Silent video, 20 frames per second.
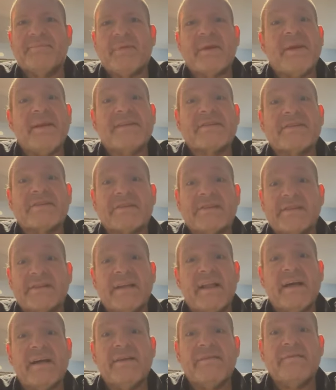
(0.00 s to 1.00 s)
Peace,
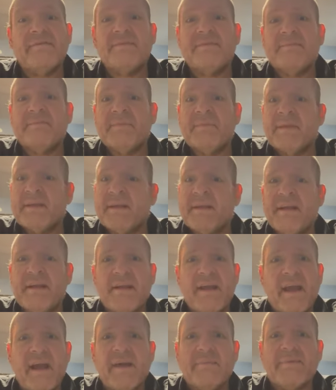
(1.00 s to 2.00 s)
love,
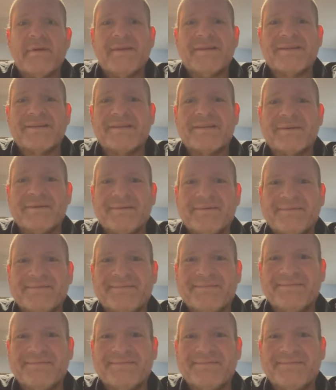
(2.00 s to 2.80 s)
and happiness.